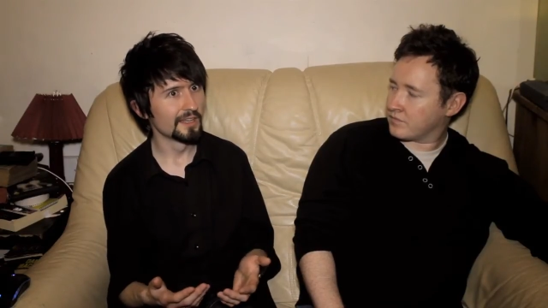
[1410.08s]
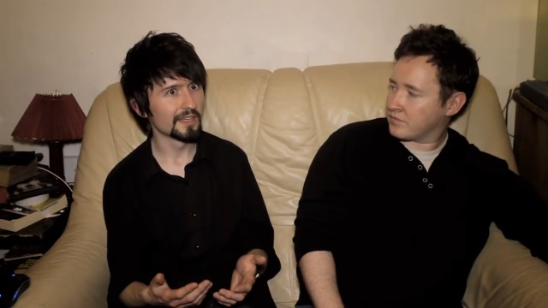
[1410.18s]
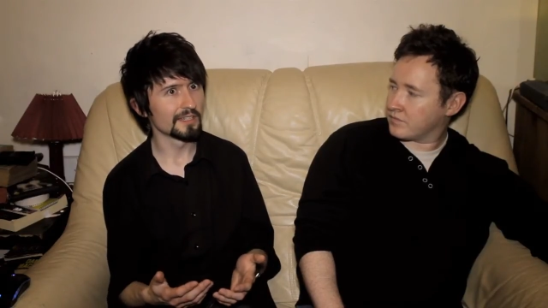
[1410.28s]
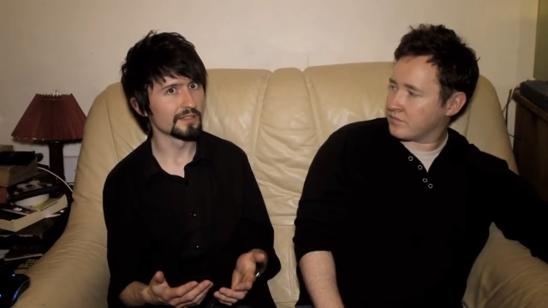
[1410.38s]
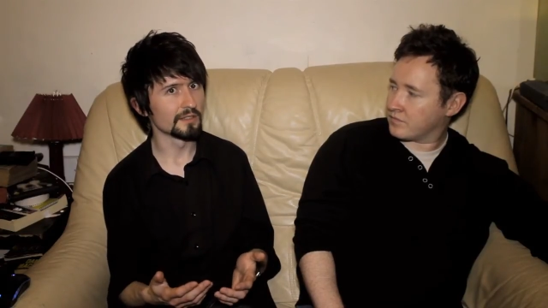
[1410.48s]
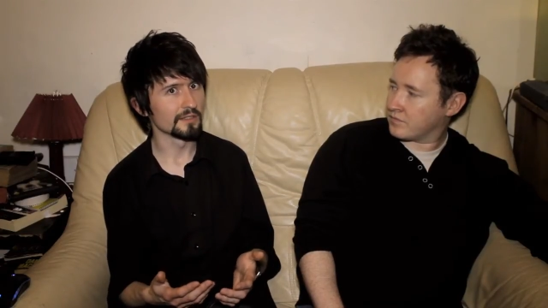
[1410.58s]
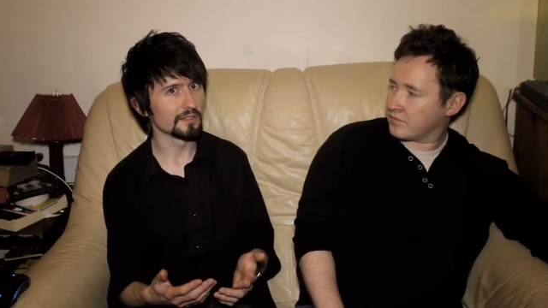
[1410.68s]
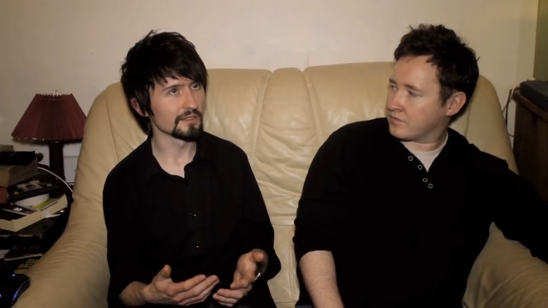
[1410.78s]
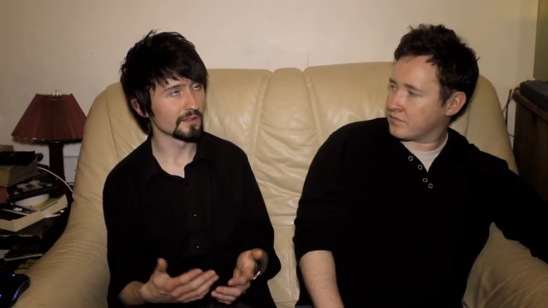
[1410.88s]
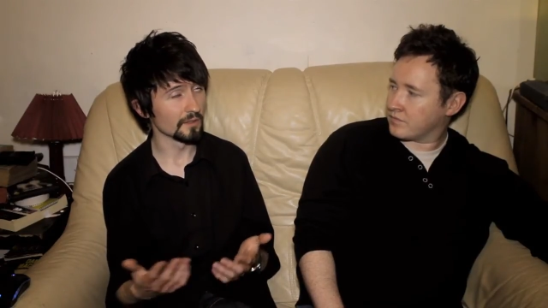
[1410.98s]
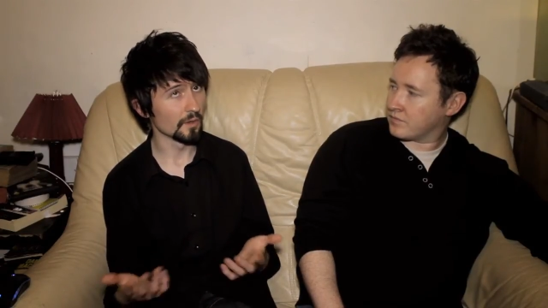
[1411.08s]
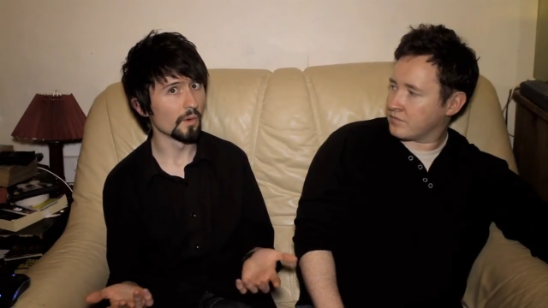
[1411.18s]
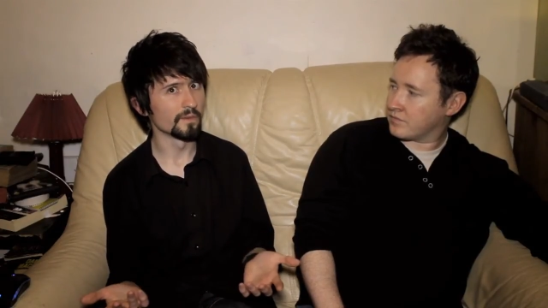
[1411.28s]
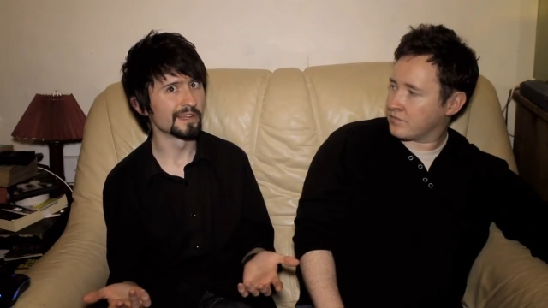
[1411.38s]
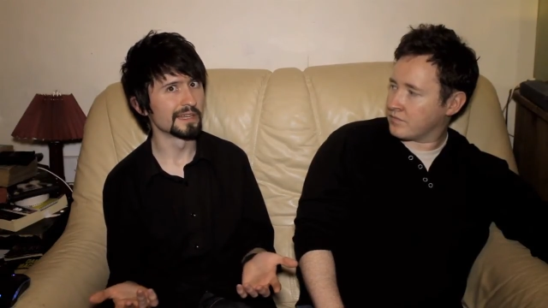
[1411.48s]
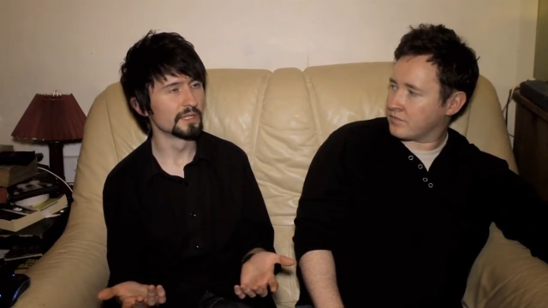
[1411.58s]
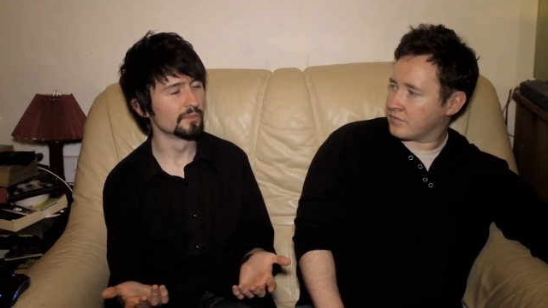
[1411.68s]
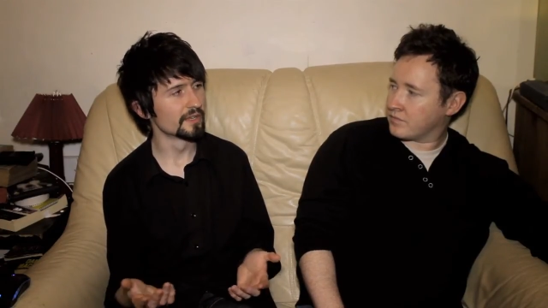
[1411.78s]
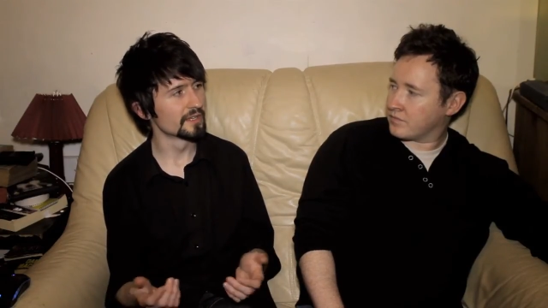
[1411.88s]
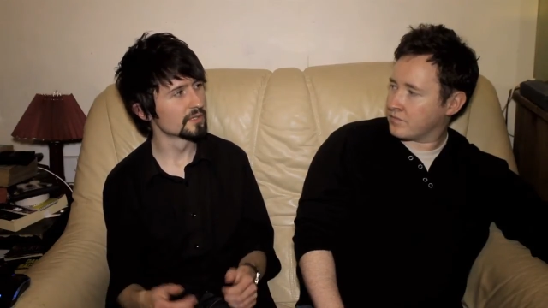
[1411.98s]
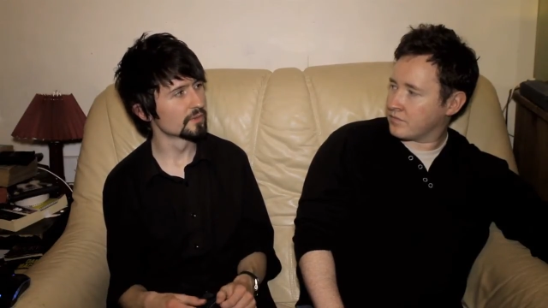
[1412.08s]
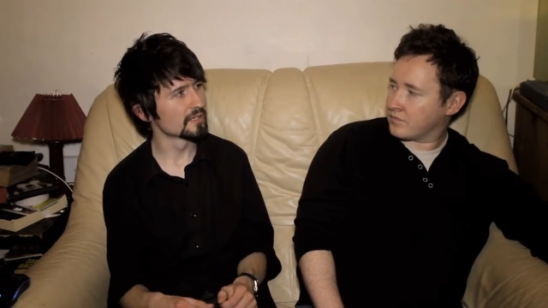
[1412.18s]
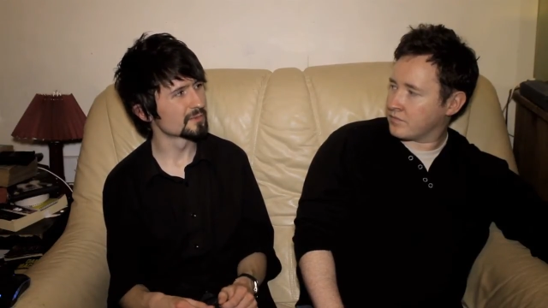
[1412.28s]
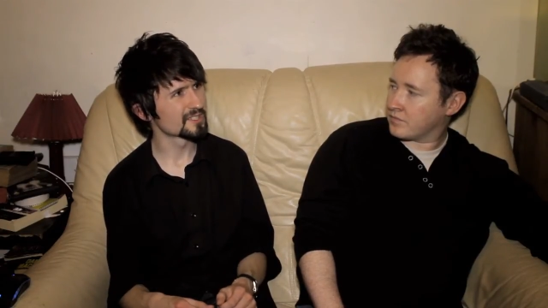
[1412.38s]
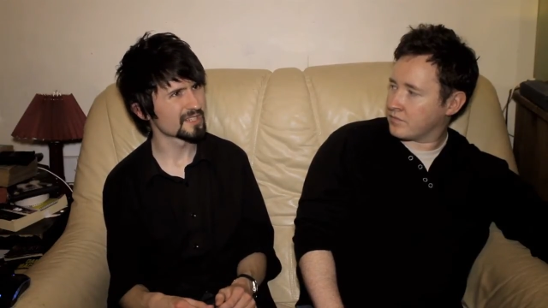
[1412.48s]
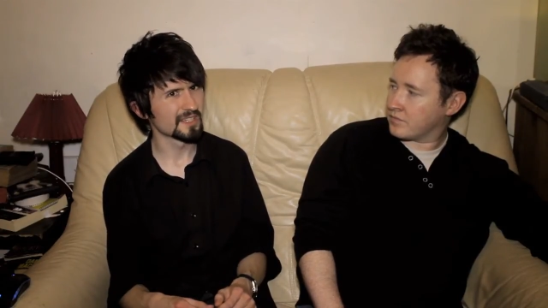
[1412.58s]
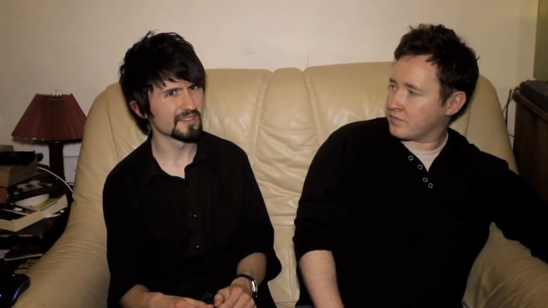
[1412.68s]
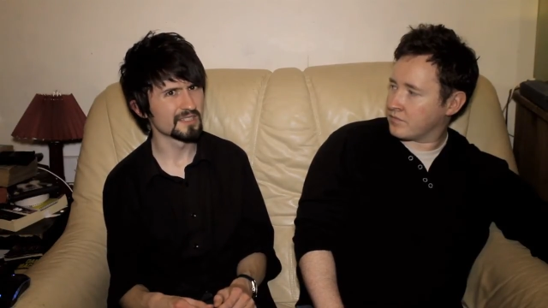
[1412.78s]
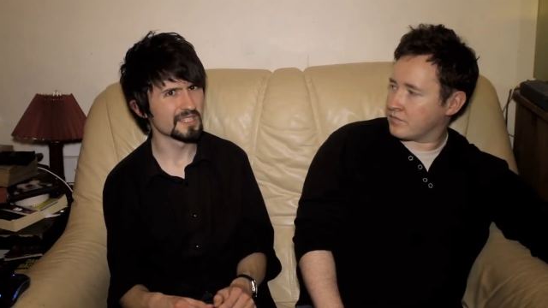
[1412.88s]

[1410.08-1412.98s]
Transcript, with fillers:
Speaker 1: kind of of anime in a way because I think this